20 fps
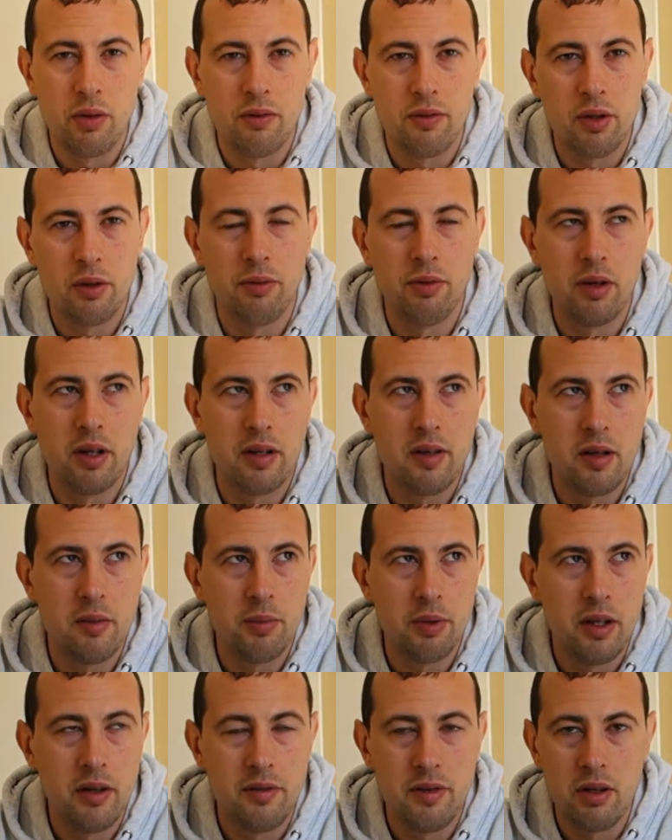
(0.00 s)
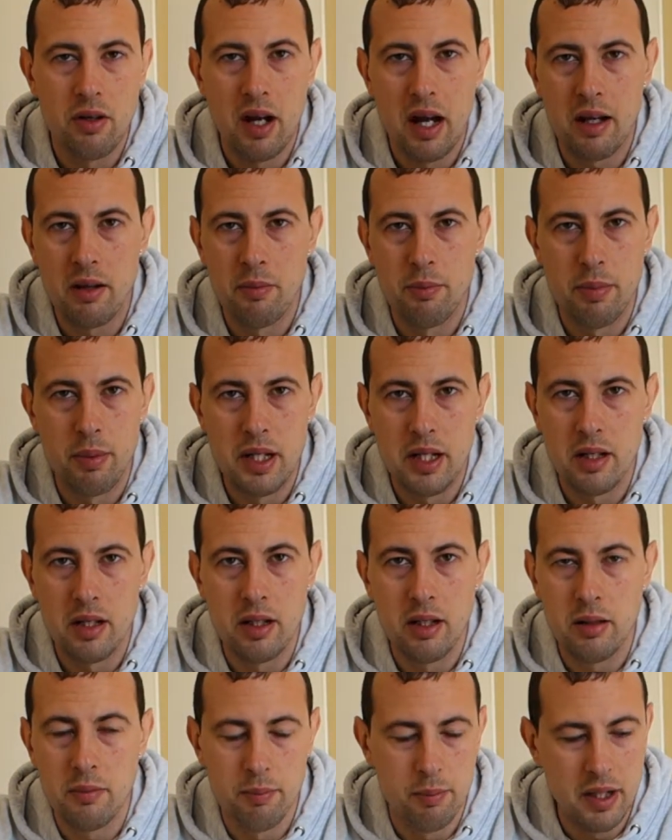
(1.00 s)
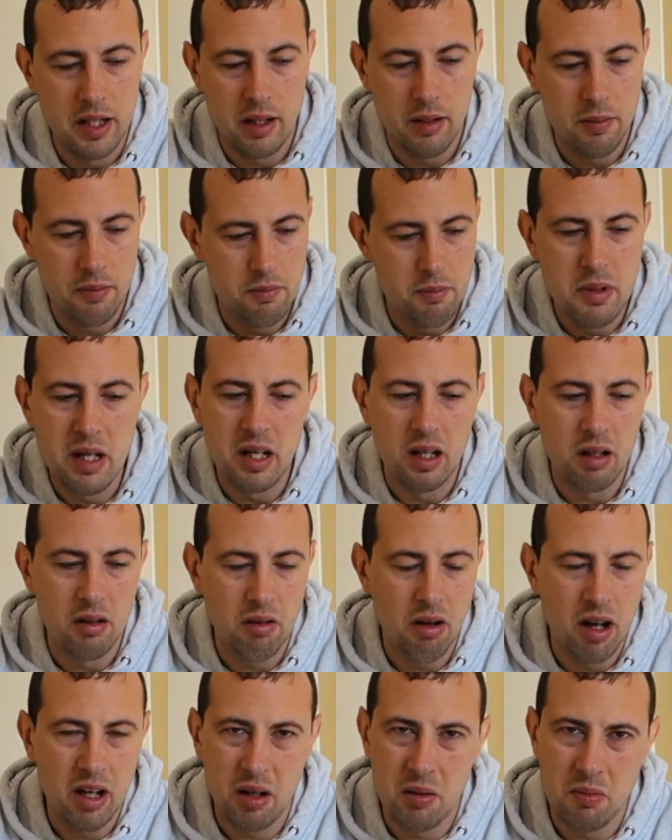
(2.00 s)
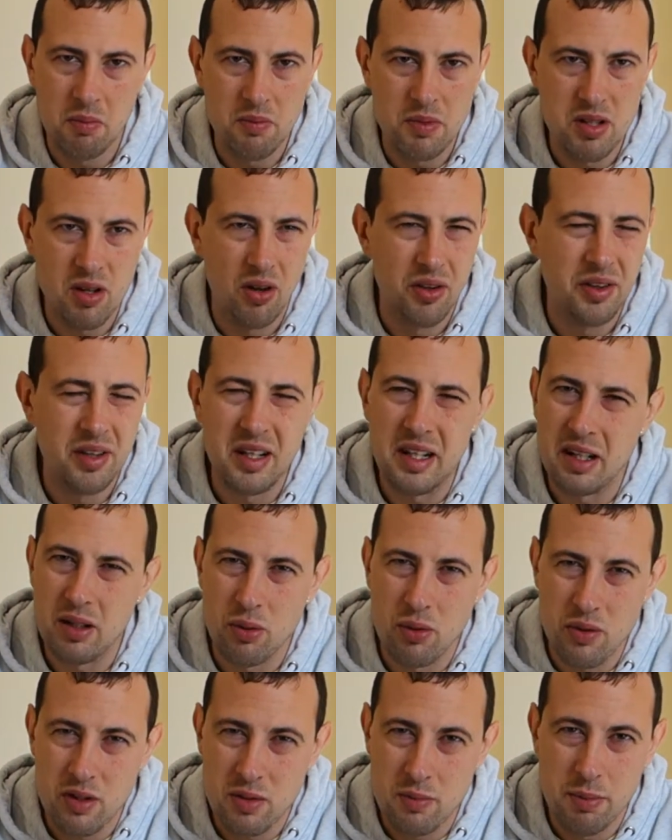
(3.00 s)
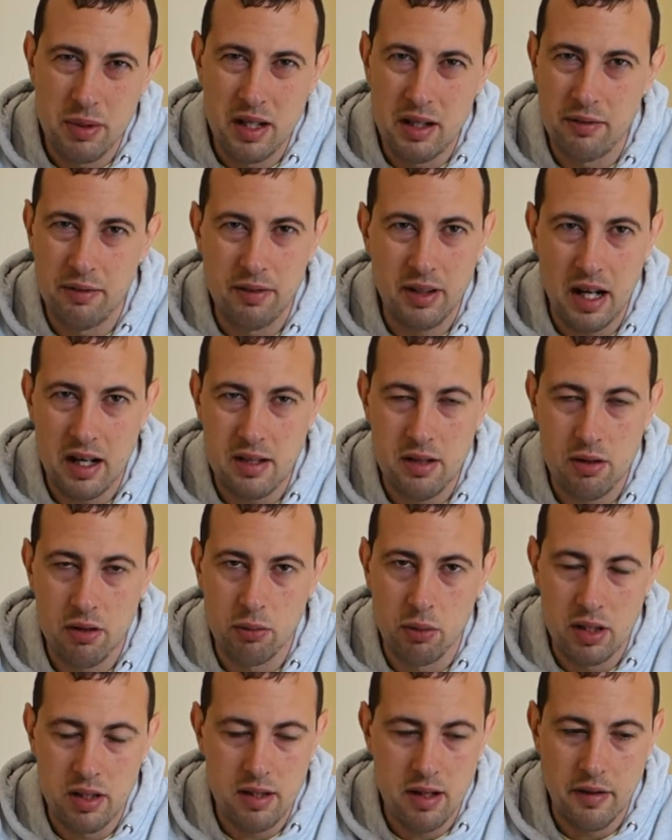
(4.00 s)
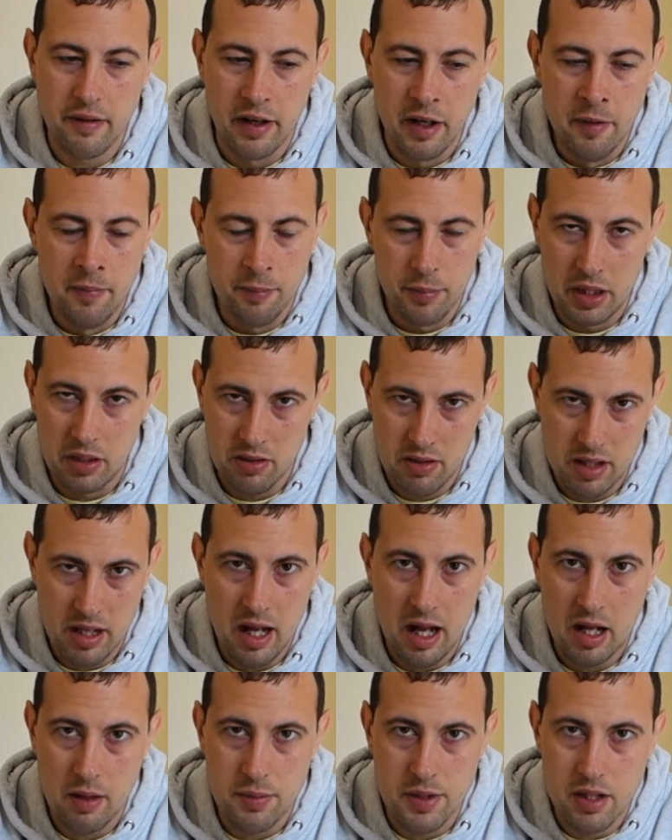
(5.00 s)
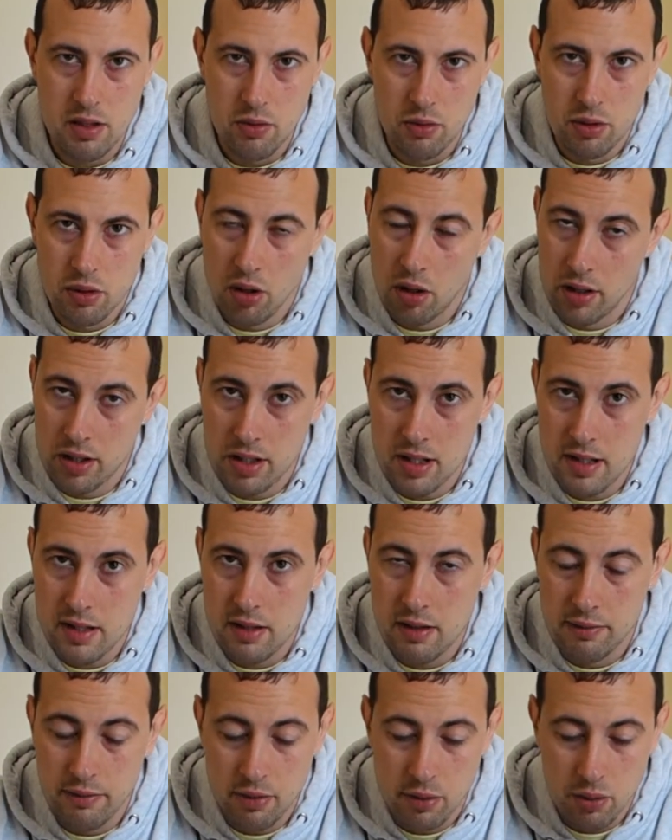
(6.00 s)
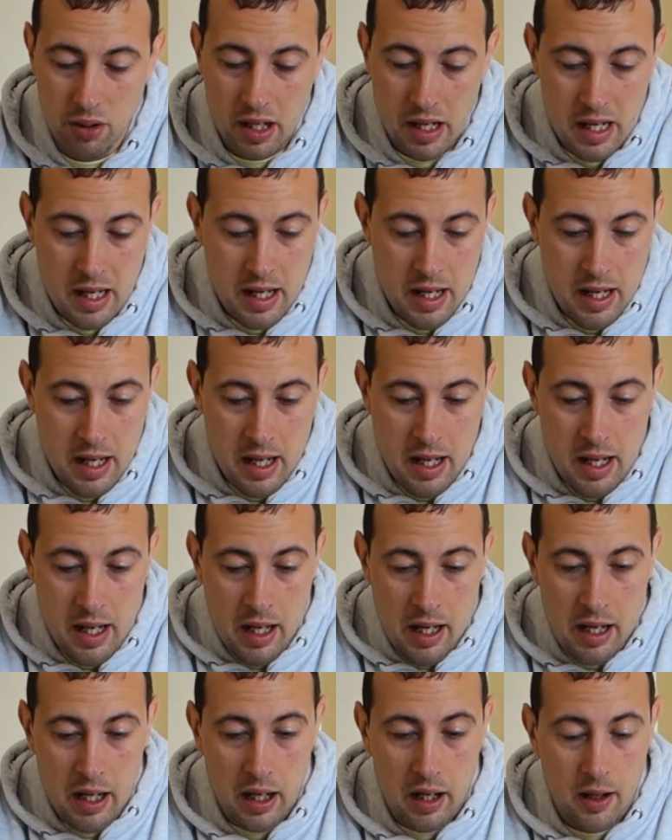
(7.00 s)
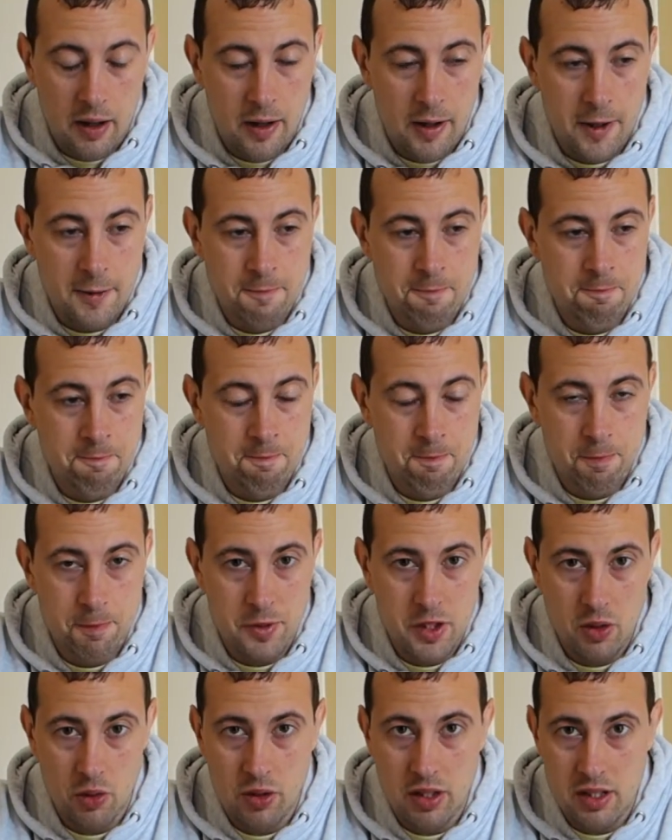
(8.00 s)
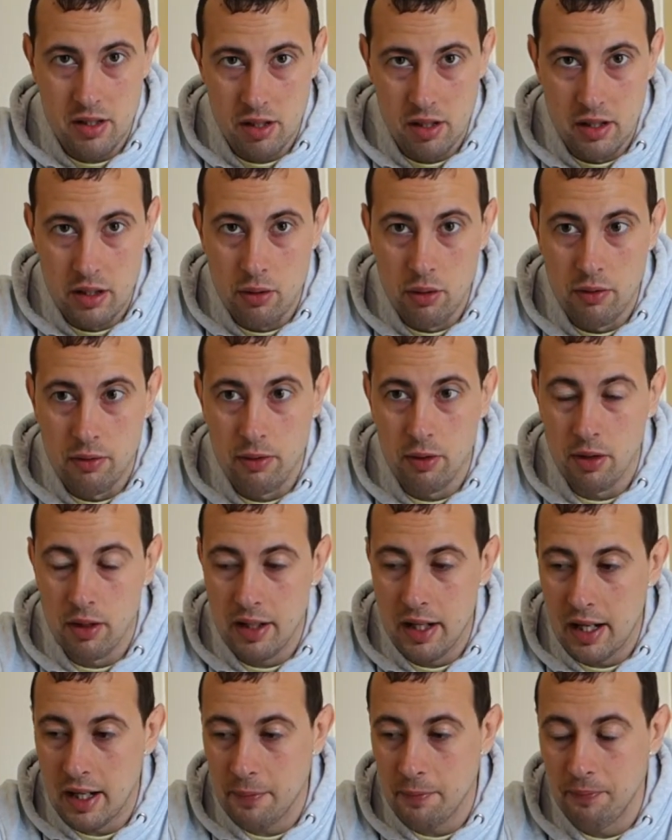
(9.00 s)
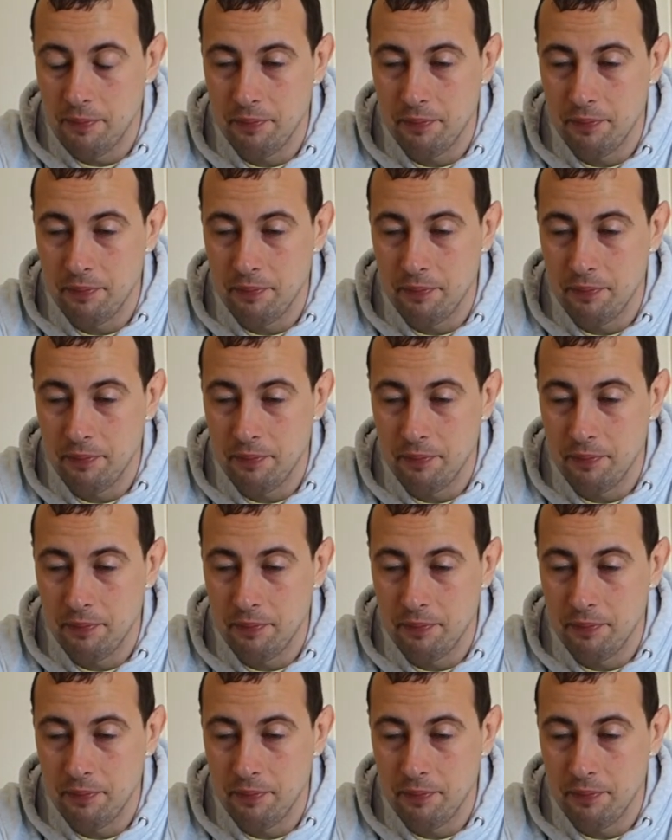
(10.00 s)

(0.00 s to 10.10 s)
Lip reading: So for example, if you had a big meal like a Sunday roast beef casserole whatsoever, because it helps you digest the food, so it's really good for that.